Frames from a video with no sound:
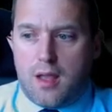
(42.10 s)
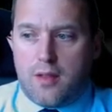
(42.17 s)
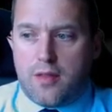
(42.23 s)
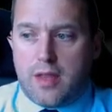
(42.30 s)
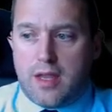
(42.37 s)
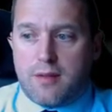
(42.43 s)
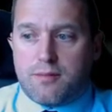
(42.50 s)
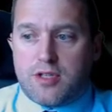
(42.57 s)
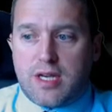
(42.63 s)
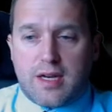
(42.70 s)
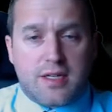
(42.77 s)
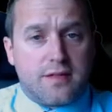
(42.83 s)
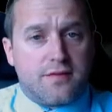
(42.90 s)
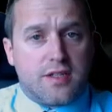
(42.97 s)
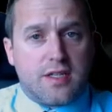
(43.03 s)
The
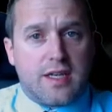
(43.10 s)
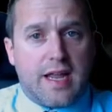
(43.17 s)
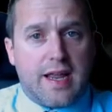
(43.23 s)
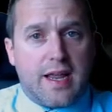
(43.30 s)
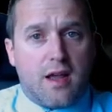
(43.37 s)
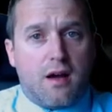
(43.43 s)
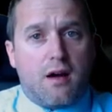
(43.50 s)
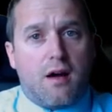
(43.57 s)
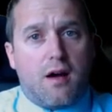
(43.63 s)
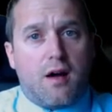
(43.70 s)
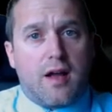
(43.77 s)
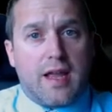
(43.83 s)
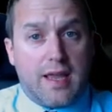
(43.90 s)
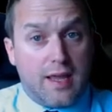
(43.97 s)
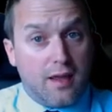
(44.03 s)
objectives today are
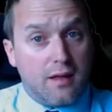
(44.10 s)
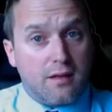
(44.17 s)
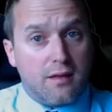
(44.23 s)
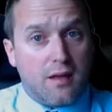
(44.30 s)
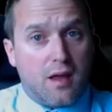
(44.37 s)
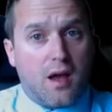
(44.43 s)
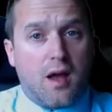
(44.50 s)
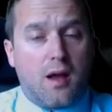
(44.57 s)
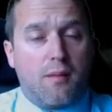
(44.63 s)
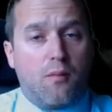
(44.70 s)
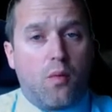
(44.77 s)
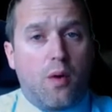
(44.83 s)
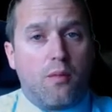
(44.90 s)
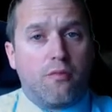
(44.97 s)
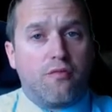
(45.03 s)
here. I
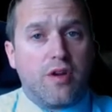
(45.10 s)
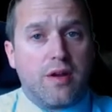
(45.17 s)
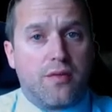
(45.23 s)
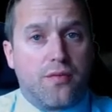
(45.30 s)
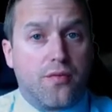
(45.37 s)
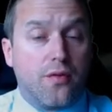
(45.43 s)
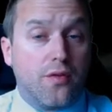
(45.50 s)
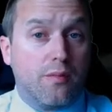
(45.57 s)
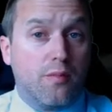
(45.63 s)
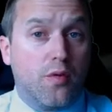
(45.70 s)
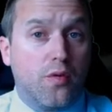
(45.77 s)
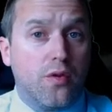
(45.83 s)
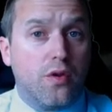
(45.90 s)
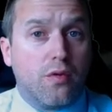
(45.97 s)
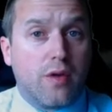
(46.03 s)
won't read through them
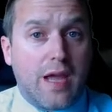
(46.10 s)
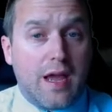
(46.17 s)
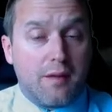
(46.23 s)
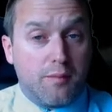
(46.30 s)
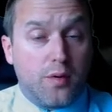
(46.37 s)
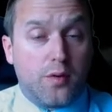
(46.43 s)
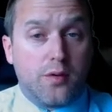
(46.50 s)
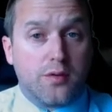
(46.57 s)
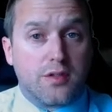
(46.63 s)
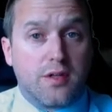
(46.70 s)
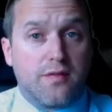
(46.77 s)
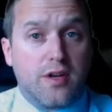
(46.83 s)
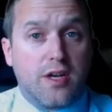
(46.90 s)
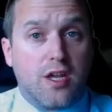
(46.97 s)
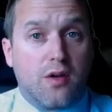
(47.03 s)
all. You can pause the
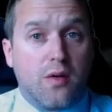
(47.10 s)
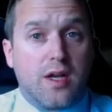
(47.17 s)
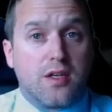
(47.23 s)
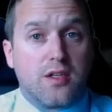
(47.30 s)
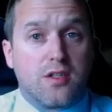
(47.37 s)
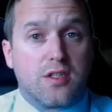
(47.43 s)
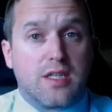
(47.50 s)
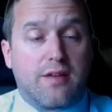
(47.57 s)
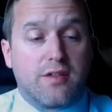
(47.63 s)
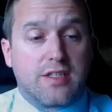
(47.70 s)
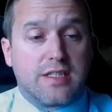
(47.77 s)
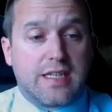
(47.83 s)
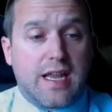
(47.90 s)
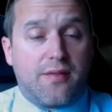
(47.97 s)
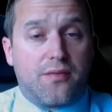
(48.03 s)
video and just have a
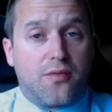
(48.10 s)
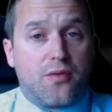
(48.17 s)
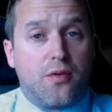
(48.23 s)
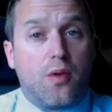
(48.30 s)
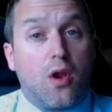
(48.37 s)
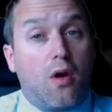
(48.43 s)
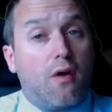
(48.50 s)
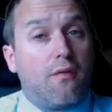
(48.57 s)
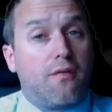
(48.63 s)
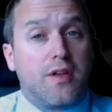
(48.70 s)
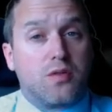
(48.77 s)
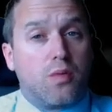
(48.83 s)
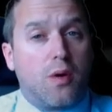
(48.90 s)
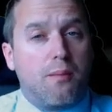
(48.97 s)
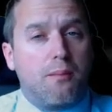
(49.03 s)
scan through. A lot of
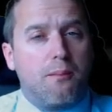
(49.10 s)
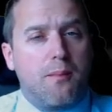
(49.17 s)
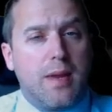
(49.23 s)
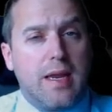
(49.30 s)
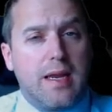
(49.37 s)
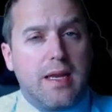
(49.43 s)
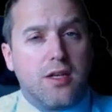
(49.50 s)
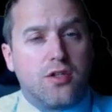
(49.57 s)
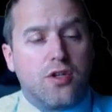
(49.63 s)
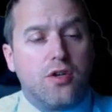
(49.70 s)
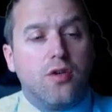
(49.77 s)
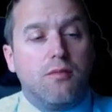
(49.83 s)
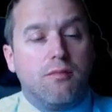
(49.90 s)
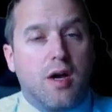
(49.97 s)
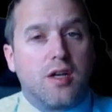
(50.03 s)
this won't mean
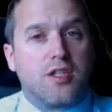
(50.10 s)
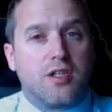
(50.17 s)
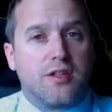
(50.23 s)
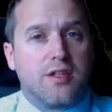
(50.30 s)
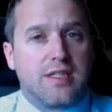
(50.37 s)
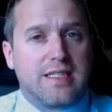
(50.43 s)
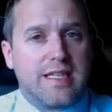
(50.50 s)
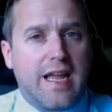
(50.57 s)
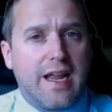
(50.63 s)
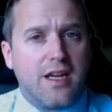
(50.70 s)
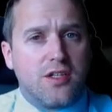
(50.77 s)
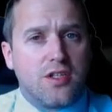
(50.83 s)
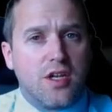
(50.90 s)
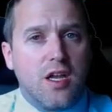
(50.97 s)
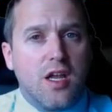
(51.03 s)
too much at this
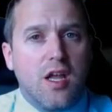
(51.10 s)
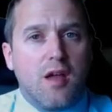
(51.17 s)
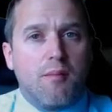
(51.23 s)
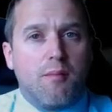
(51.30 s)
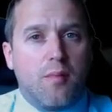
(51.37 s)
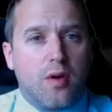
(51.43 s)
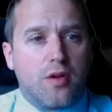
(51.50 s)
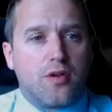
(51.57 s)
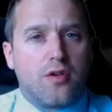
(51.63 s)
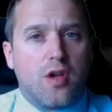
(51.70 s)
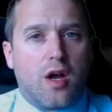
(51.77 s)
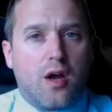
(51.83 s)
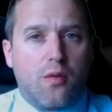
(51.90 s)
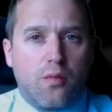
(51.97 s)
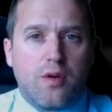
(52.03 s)
stage, but
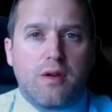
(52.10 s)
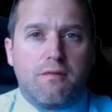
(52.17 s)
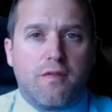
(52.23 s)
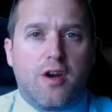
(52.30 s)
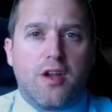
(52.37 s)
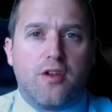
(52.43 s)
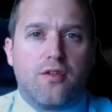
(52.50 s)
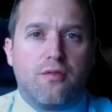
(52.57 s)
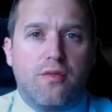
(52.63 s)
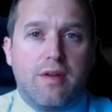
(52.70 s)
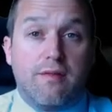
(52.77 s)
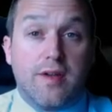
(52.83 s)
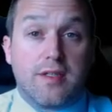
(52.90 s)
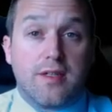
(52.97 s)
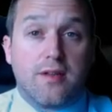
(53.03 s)
I would invite you to
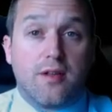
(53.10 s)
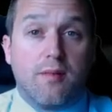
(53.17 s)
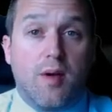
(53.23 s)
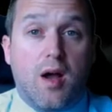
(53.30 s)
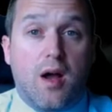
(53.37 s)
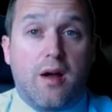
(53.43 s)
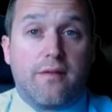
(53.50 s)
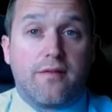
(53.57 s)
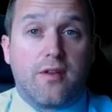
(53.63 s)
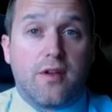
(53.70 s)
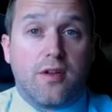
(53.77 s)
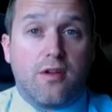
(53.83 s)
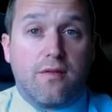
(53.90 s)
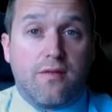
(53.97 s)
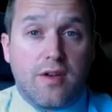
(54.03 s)
revisit them after
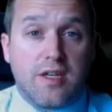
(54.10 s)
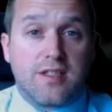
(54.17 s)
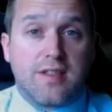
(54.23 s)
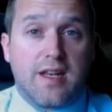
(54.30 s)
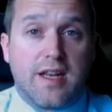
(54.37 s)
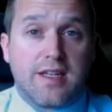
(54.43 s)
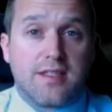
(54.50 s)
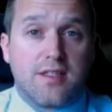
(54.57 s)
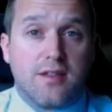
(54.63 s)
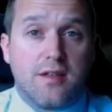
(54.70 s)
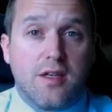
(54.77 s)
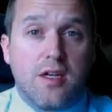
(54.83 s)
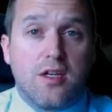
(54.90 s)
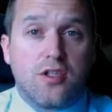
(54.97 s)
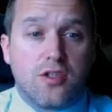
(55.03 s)
you finish the lesson
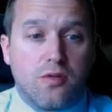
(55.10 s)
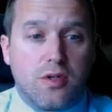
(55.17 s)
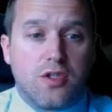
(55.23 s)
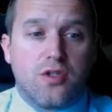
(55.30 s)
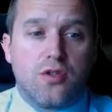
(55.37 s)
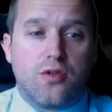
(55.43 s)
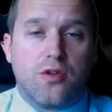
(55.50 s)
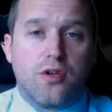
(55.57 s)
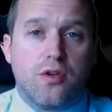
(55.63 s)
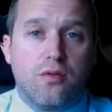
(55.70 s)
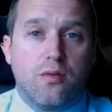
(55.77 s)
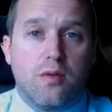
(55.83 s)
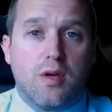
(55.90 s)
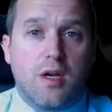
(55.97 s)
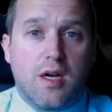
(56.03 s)
to ensure
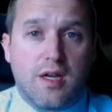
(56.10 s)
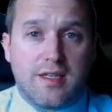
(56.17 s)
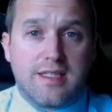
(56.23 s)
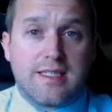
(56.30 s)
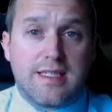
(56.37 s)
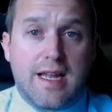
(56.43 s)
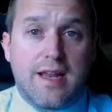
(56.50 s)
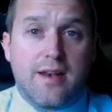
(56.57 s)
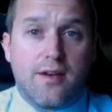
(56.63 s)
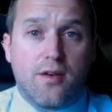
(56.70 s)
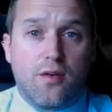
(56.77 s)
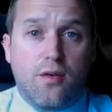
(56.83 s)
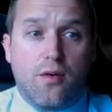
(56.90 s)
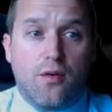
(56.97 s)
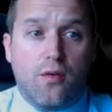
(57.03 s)
you understand
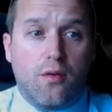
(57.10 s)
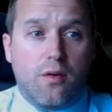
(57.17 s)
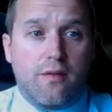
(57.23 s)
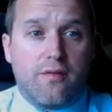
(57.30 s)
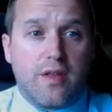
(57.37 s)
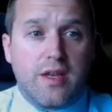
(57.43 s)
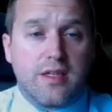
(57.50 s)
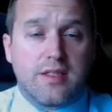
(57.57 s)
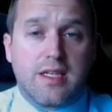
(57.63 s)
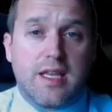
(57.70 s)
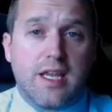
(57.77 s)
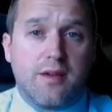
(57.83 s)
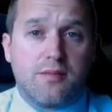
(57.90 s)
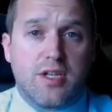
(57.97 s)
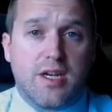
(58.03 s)
all of these
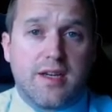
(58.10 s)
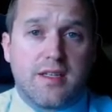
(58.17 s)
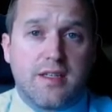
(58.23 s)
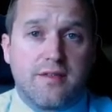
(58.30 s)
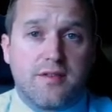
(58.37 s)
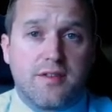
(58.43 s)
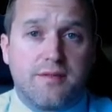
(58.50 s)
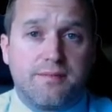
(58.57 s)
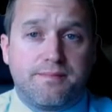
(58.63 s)
key objectives.